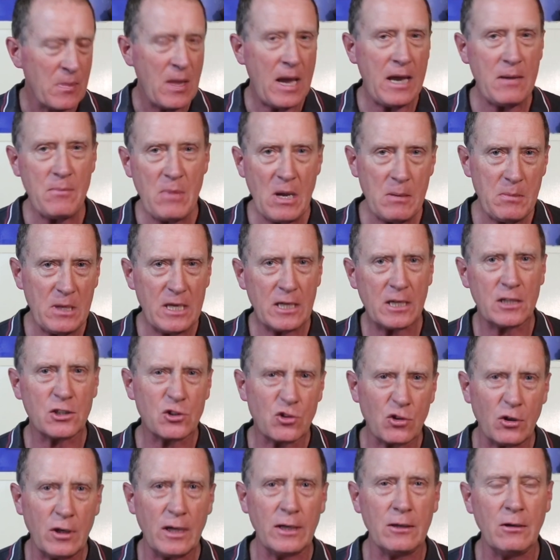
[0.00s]
hey, maybe you could
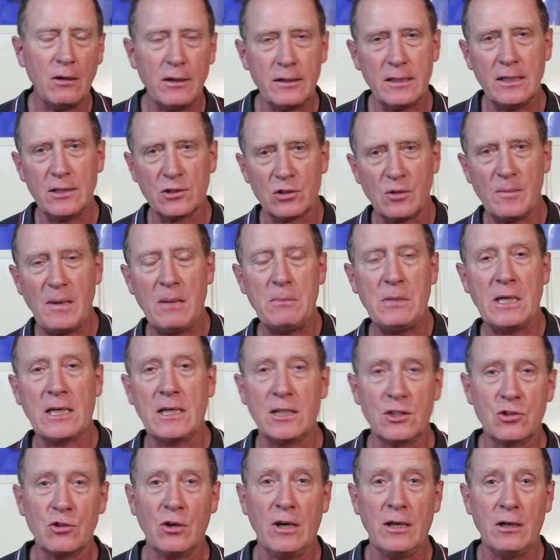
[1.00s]
try it like this, or maybe you
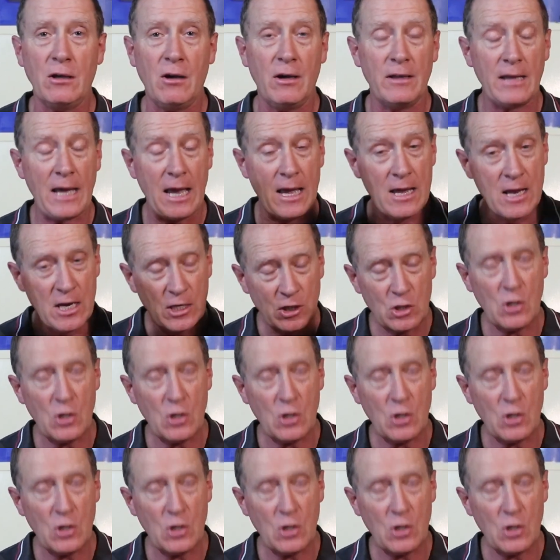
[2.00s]
could try it like that.